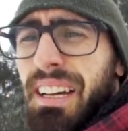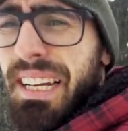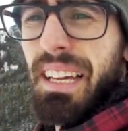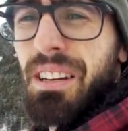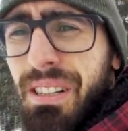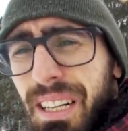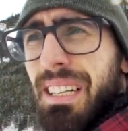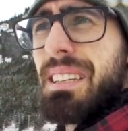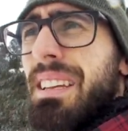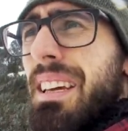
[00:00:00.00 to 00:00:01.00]
cracking or
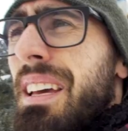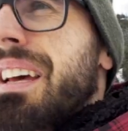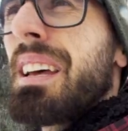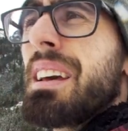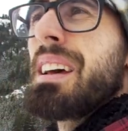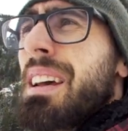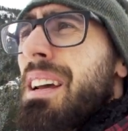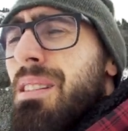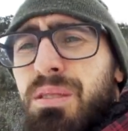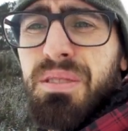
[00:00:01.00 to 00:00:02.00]
anything.
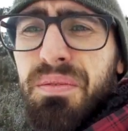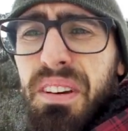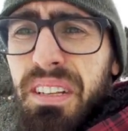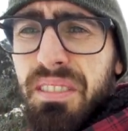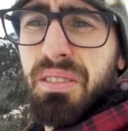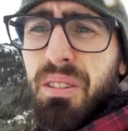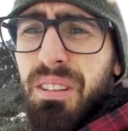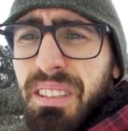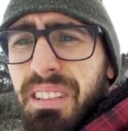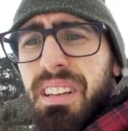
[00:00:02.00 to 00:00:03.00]
Looks very
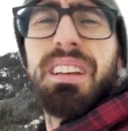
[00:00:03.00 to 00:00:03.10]
solid.